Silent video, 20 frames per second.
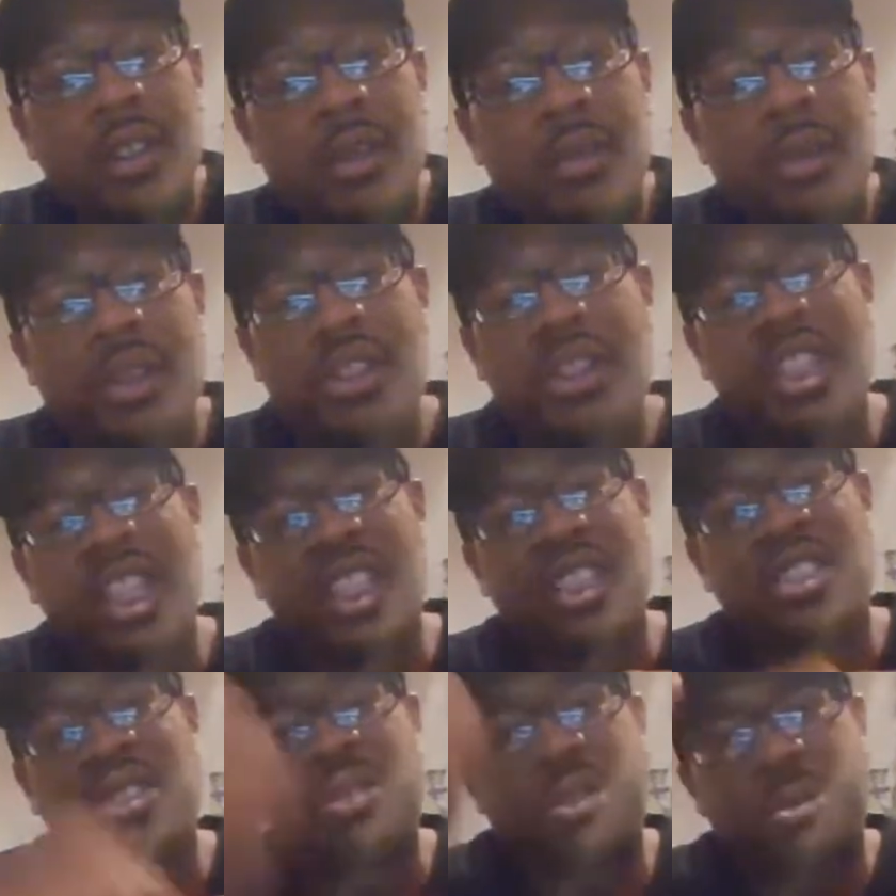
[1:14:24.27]
Well, she
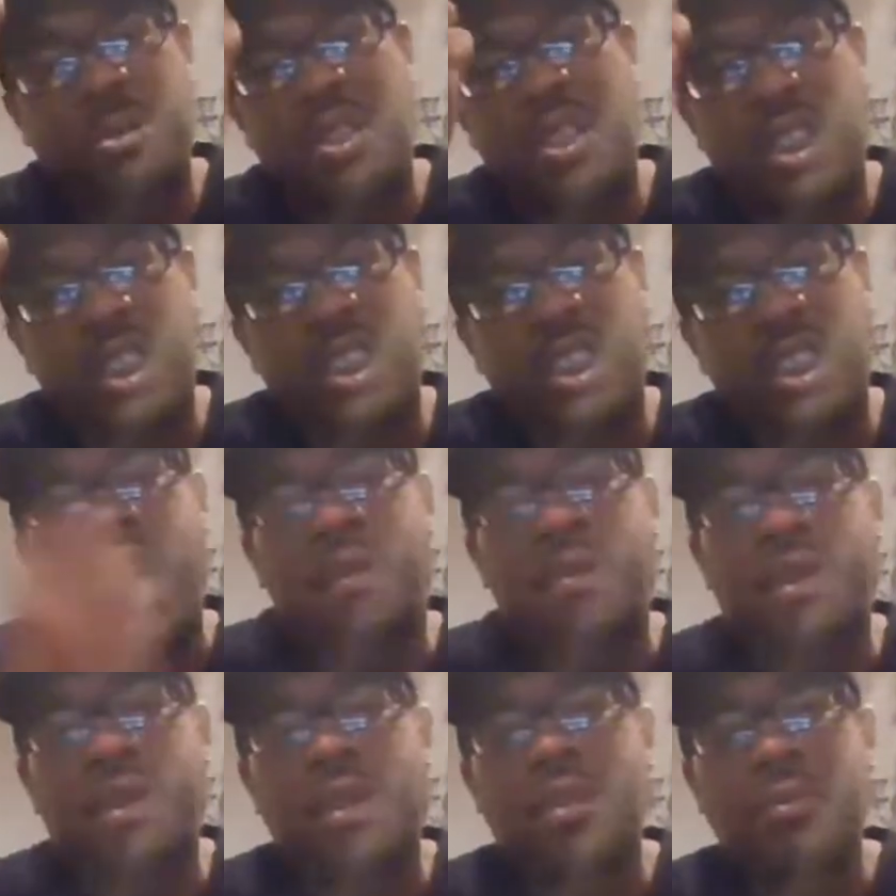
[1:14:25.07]
ain't shooting, she
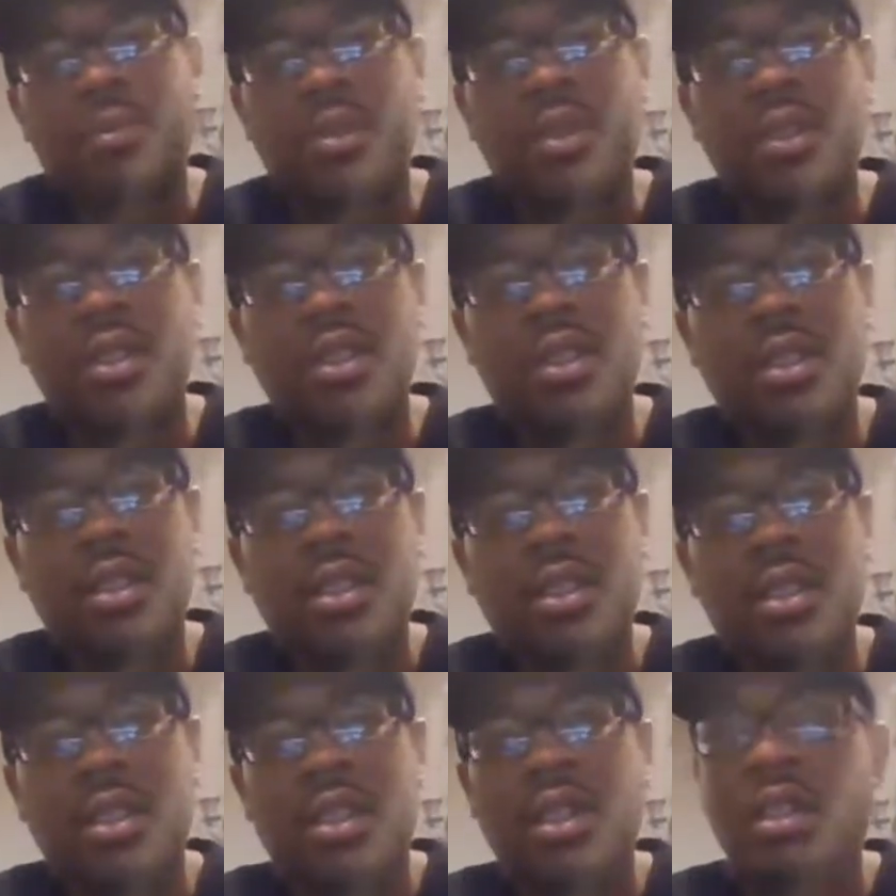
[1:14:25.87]
stabbed him.
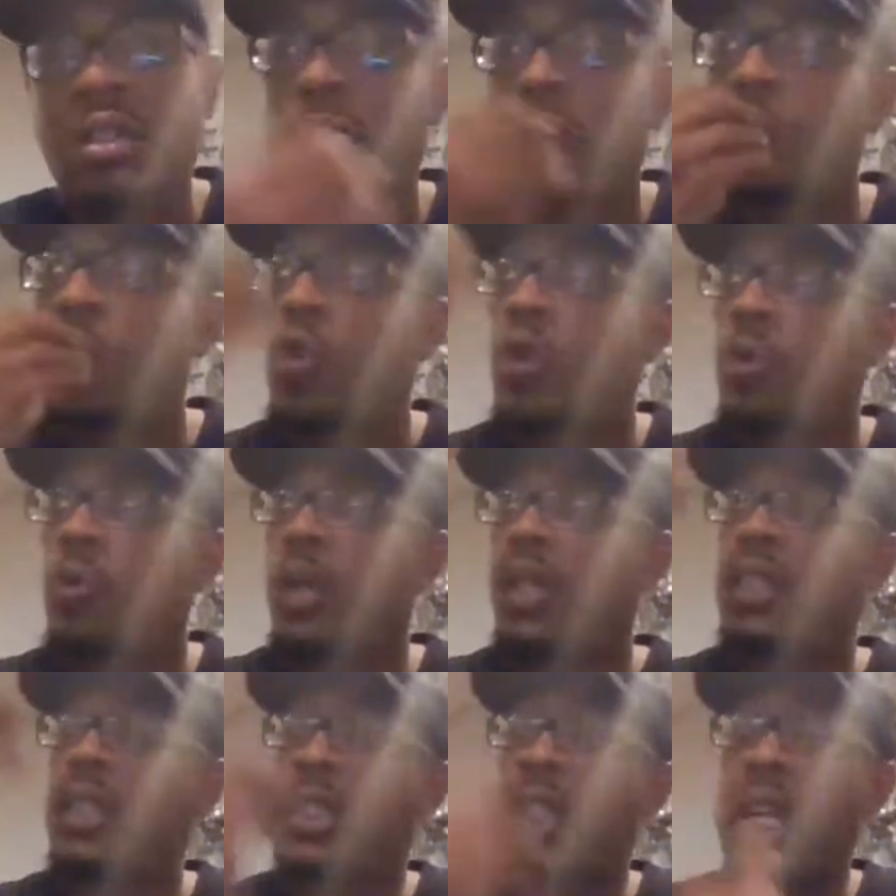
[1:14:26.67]

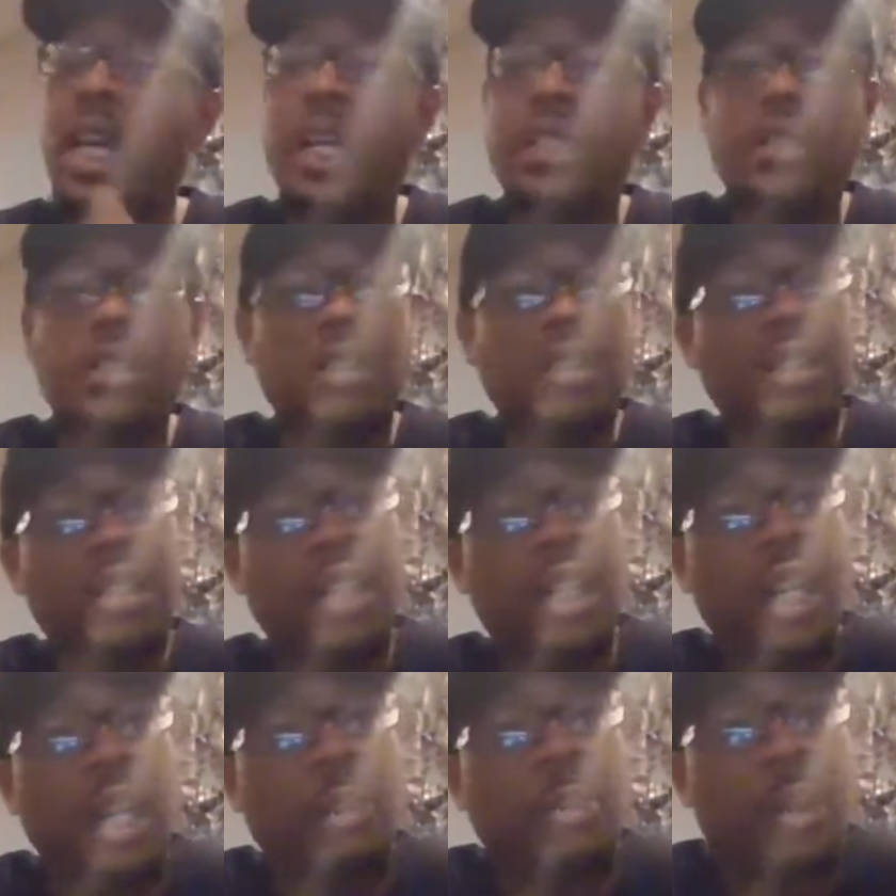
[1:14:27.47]
Rest in the essence to
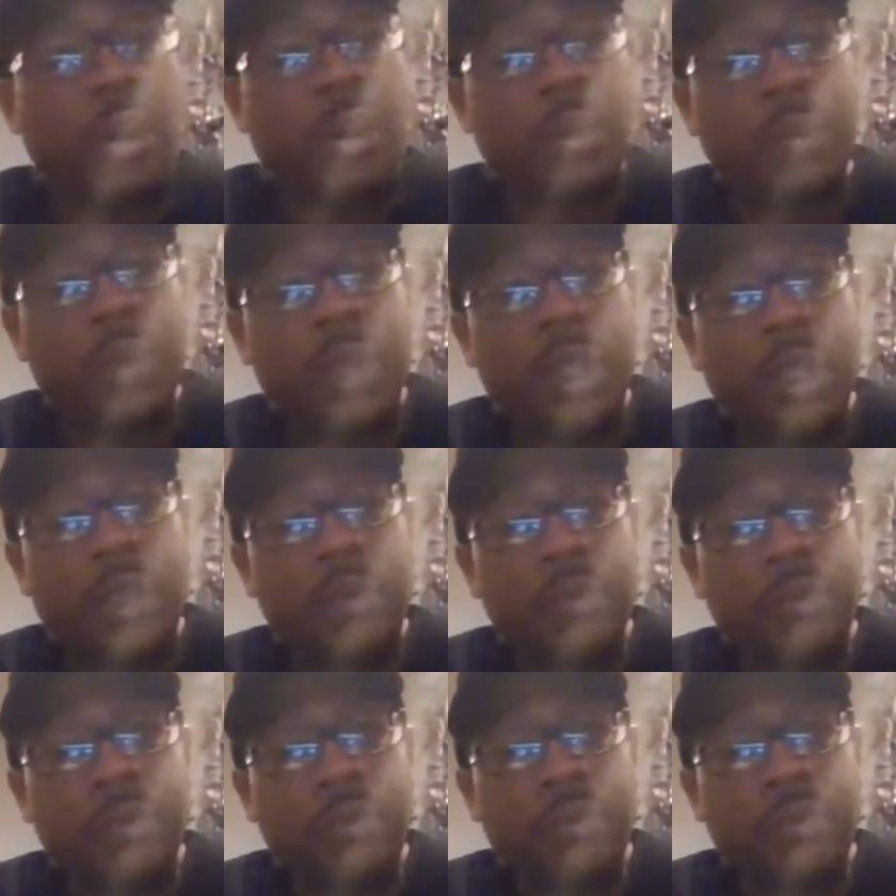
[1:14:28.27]
Cairo, man.